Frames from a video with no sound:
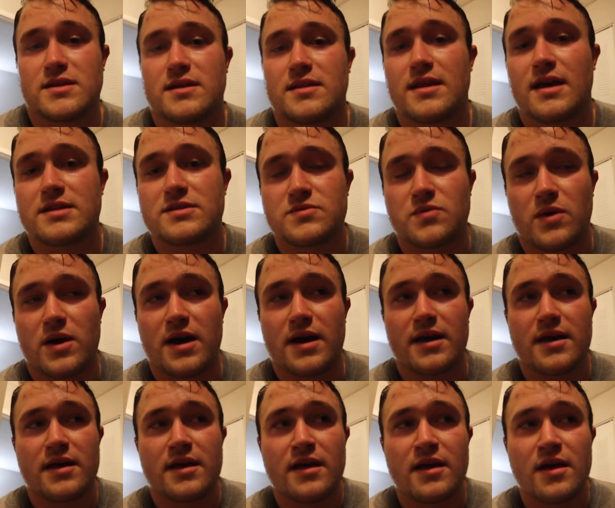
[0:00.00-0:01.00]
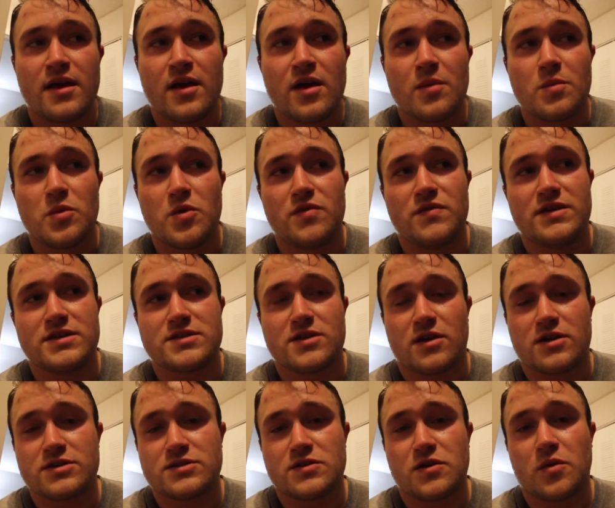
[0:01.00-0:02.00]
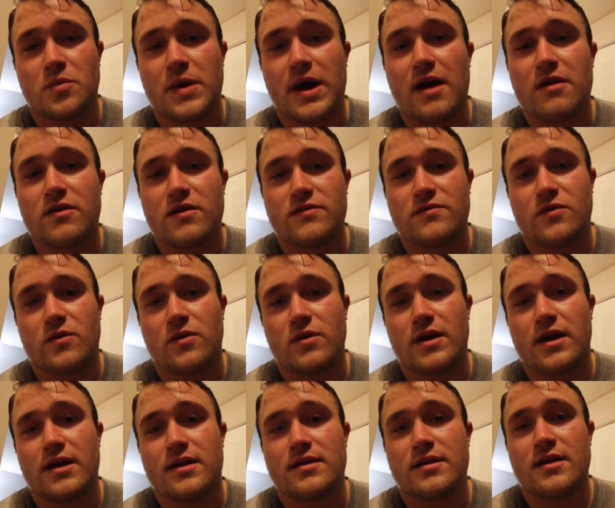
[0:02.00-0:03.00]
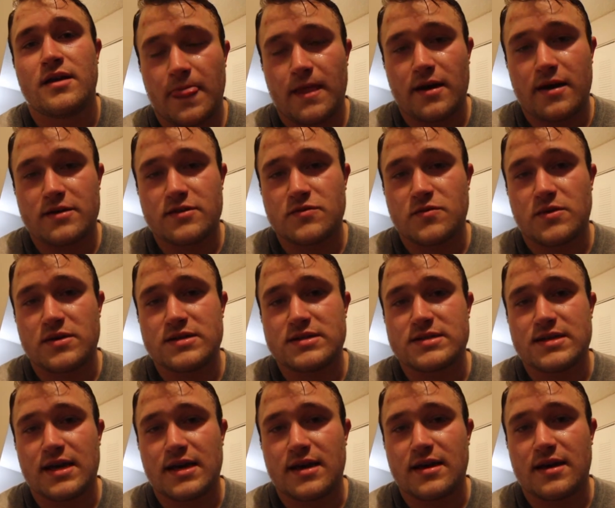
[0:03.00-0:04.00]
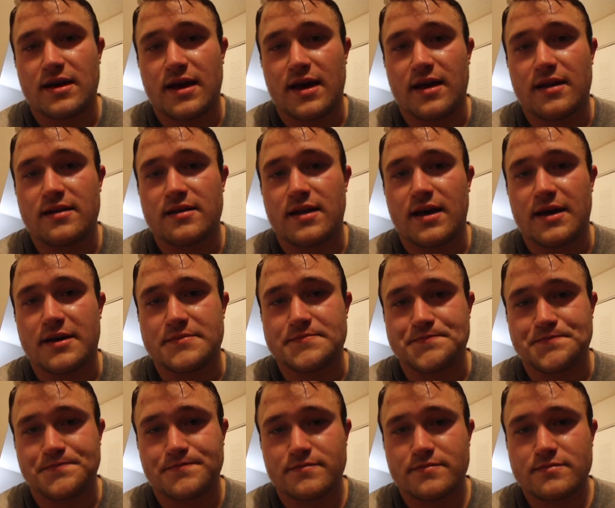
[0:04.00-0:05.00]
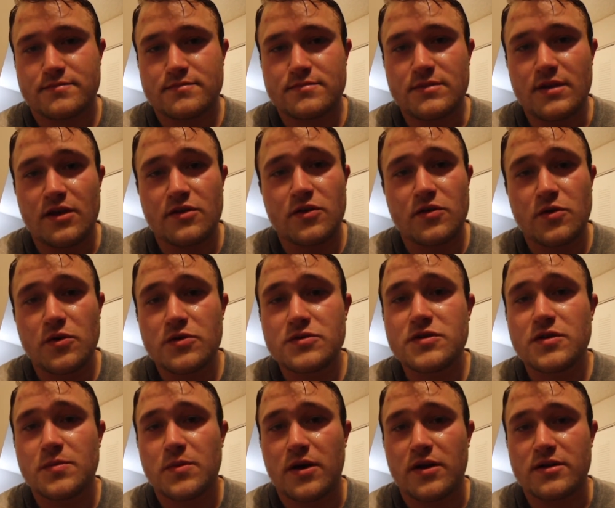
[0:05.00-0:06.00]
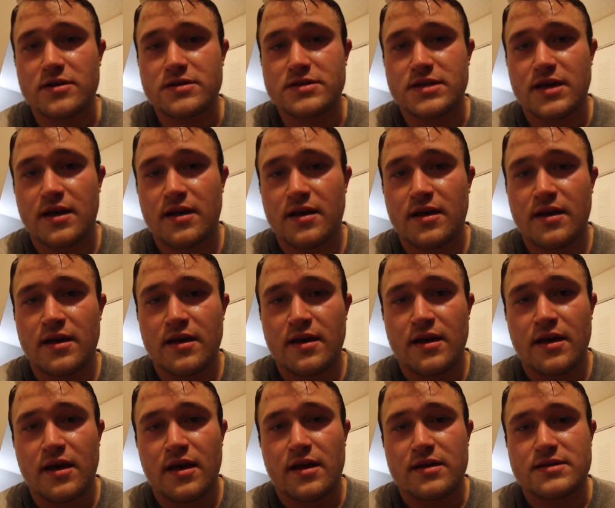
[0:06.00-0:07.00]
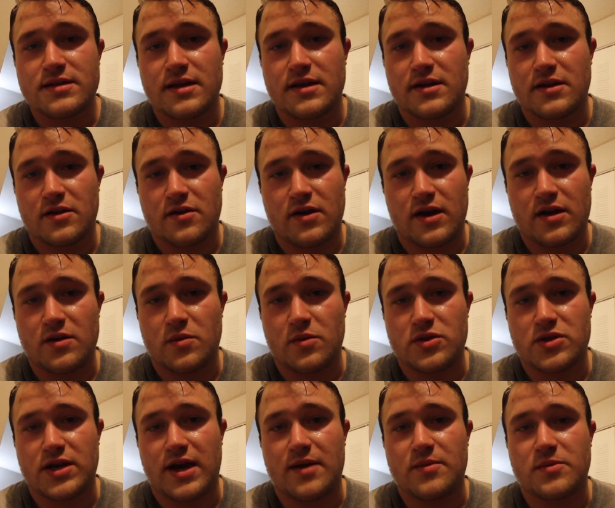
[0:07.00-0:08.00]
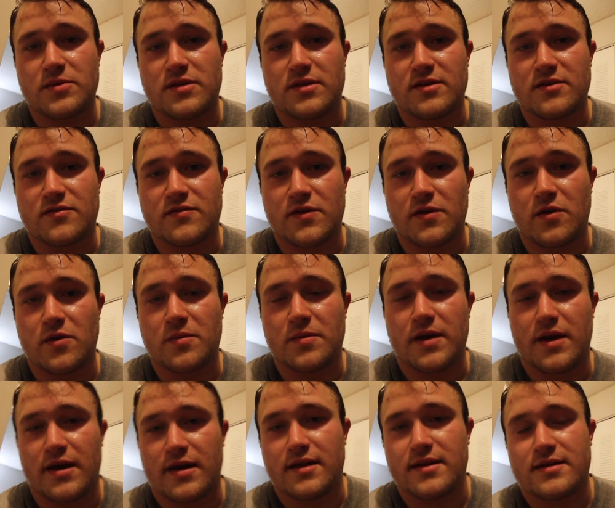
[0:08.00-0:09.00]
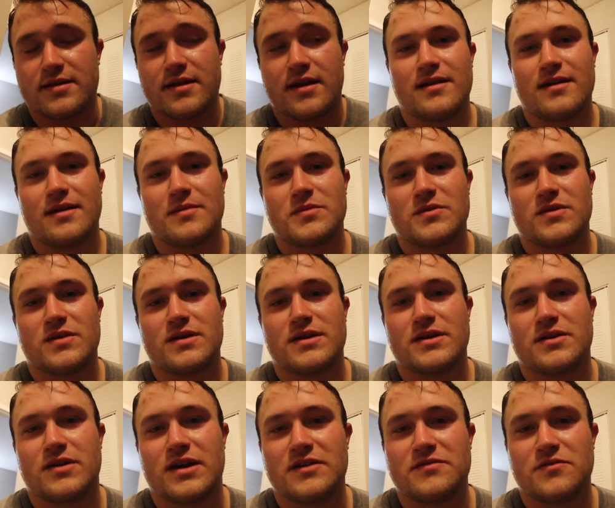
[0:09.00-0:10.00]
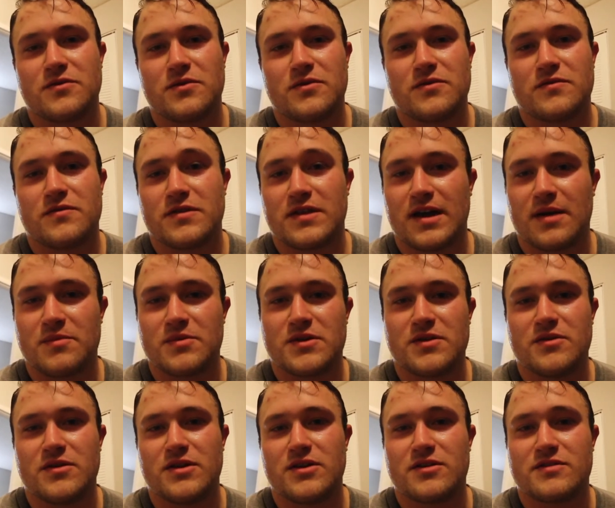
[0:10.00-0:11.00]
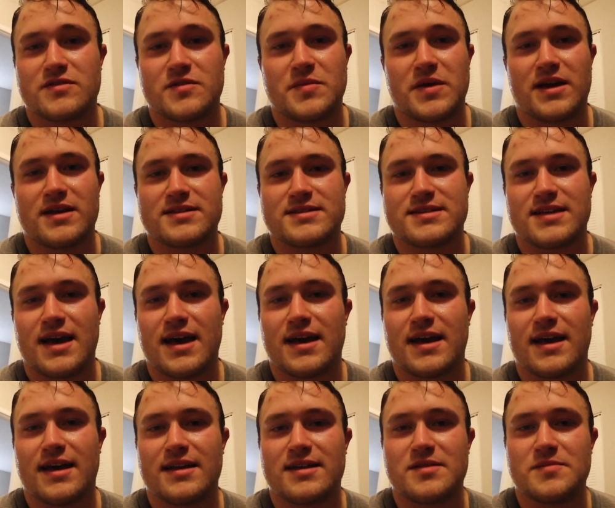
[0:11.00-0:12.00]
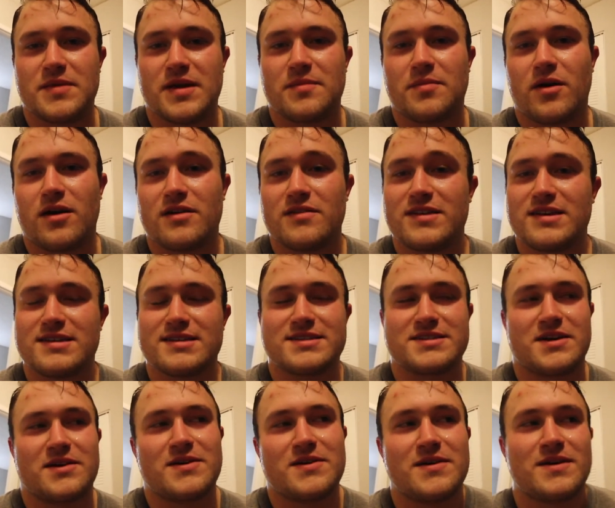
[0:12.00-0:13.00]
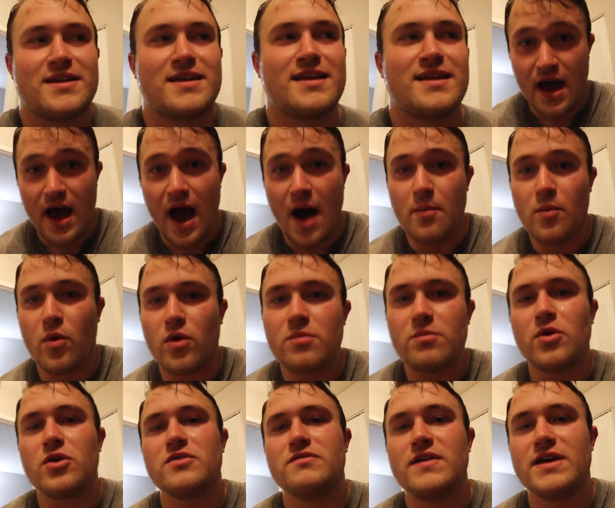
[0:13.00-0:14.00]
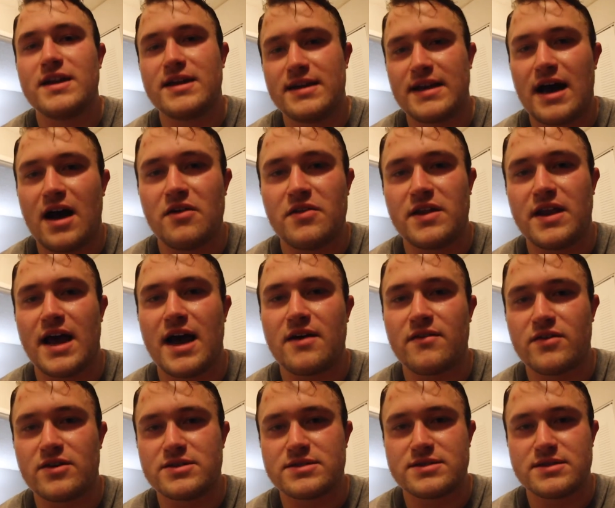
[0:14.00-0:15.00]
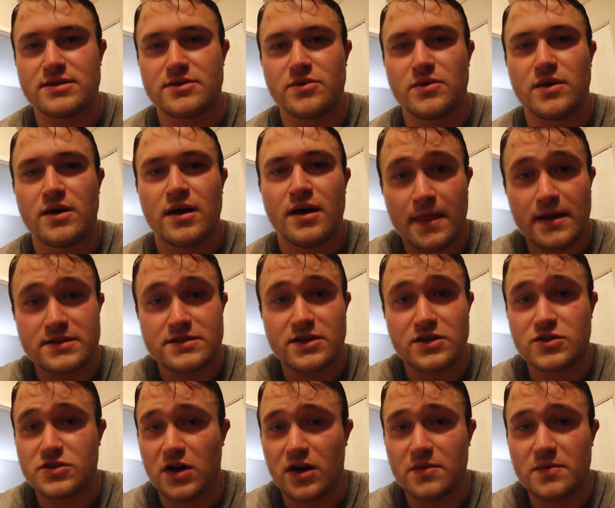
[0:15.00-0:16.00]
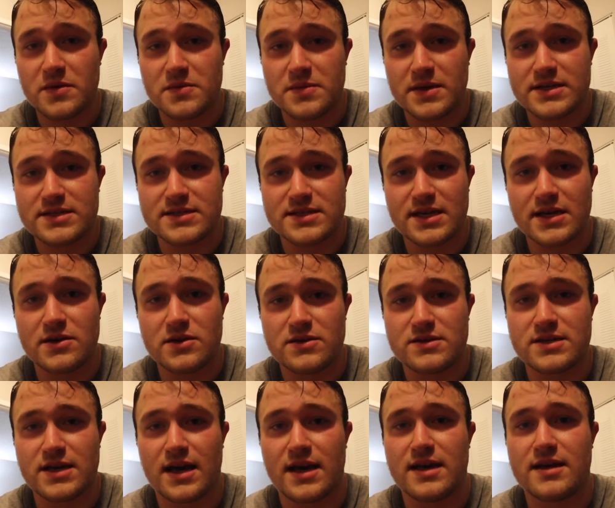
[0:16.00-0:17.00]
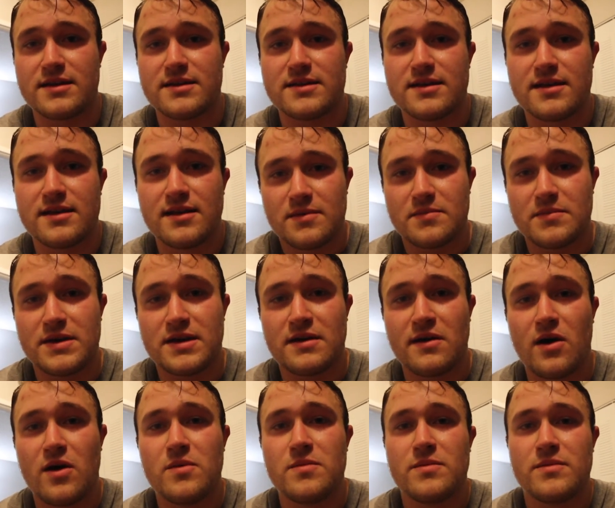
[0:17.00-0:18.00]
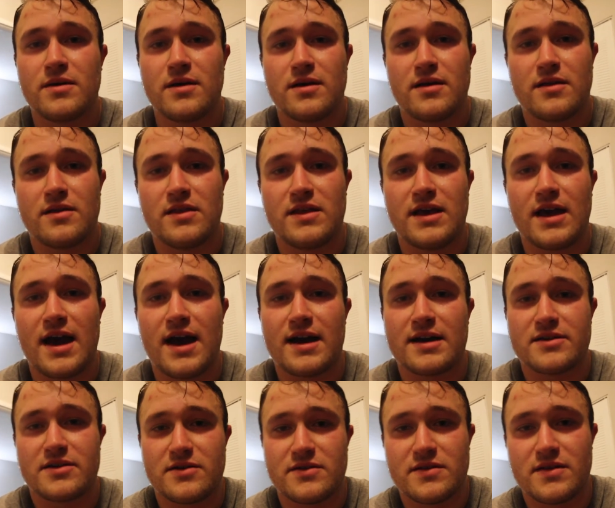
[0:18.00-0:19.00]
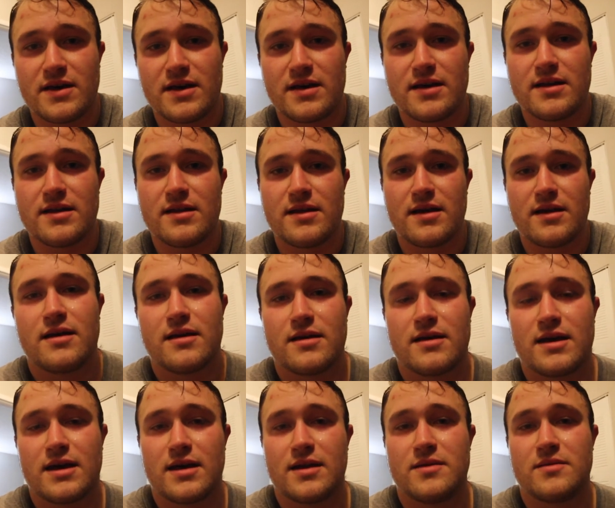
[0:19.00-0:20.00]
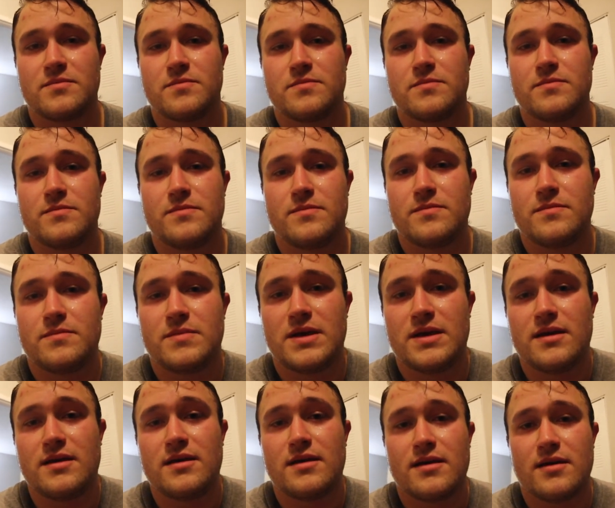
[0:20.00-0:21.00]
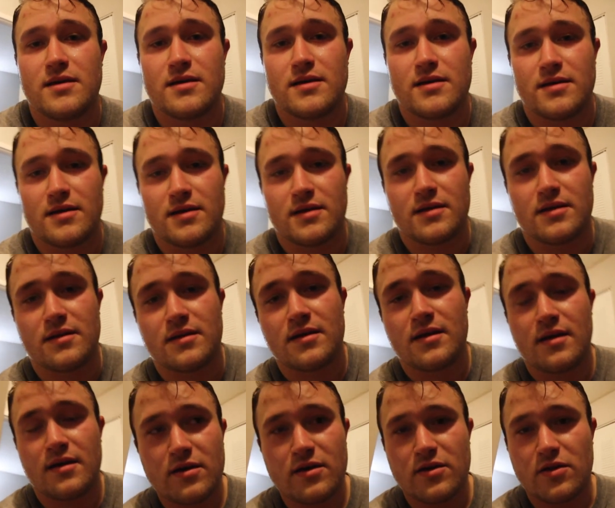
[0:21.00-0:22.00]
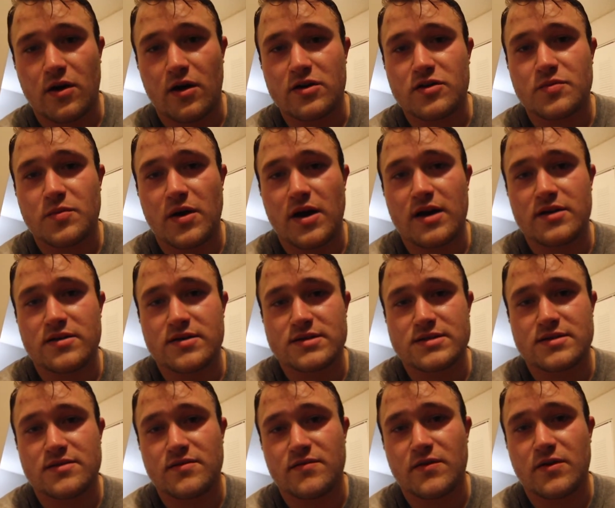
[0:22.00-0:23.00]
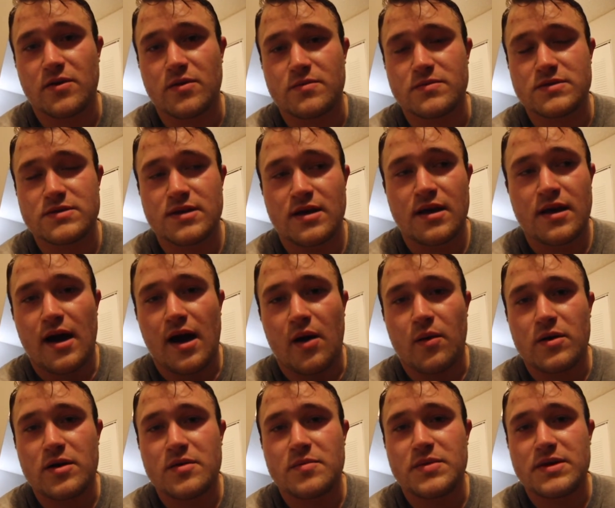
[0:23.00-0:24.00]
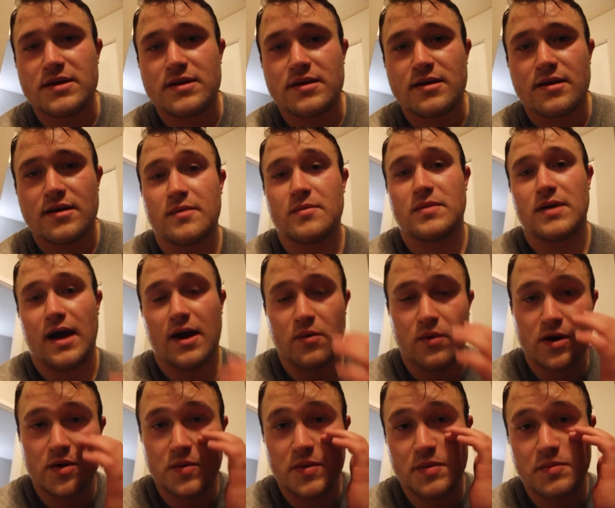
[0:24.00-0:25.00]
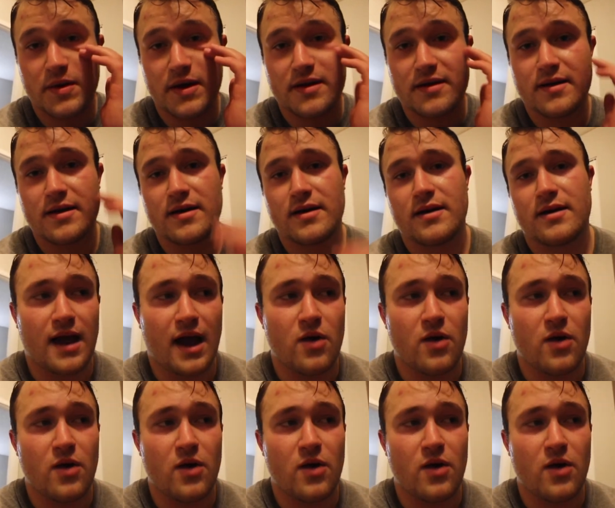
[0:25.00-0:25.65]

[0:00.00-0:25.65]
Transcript: And that's why movies are so powerful. And I just want to say again that the Russo brothers did an incredible job with this film, and I'm really grateful for the opportunity just to be on set and to be a part of this. So I'm more motivated now than ever to sharpen my skills and become the actor that can be in large projects and films. I want to be better.